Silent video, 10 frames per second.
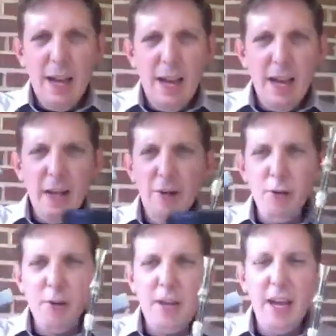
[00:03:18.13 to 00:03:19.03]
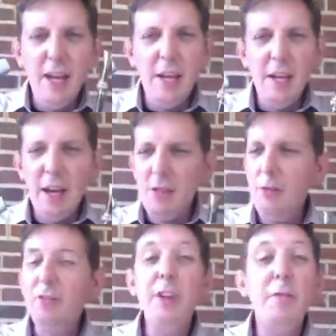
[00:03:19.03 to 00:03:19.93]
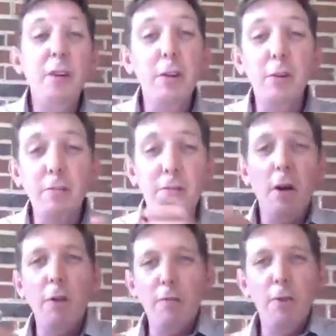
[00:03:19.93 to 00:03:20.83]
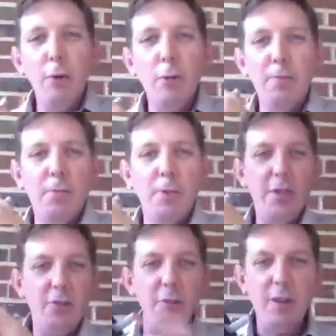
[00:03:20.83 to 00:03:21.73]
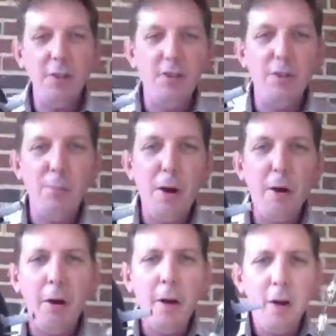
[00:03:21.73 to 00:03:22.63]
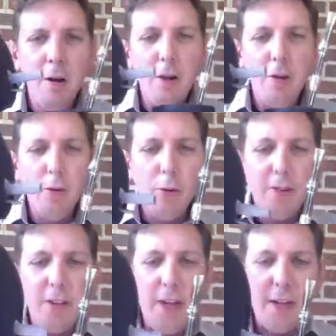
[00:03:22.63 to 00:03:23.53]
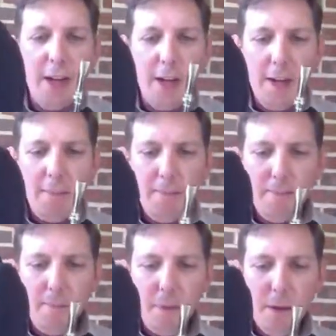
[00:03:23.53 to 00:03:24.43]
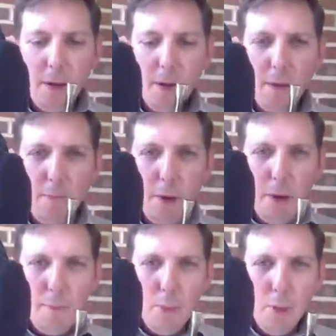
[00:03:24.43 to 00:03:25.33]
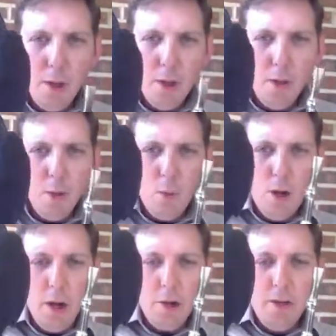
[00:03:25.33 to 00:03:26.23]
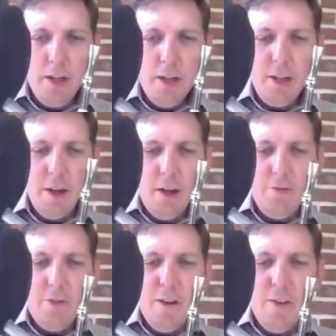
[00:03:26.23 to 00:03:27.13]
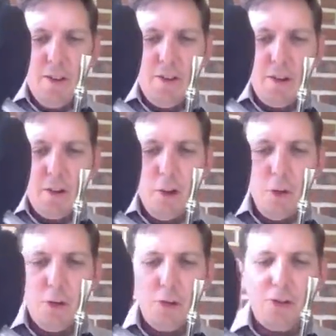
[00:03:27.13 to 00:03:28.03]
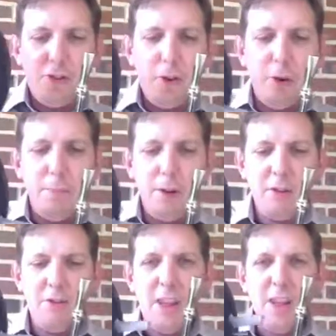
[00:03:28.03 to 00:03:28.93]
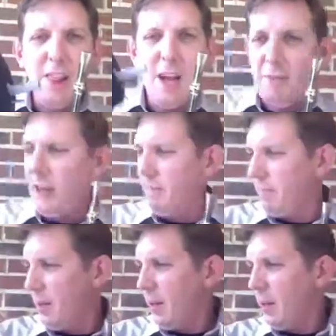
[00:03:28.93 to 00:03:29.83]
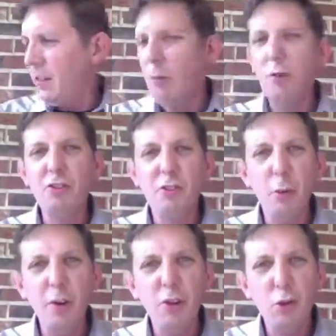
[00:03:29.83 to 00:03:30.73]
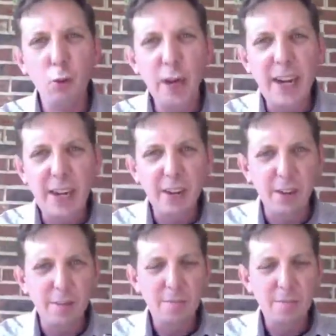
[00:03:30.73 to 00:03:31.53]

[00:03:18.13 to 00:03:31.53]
And you can, there's even a little verb for this. You can sabar your tereré by putting the water in it. Now, I've done this at the local Starbucks. They love it. They were so intrigued.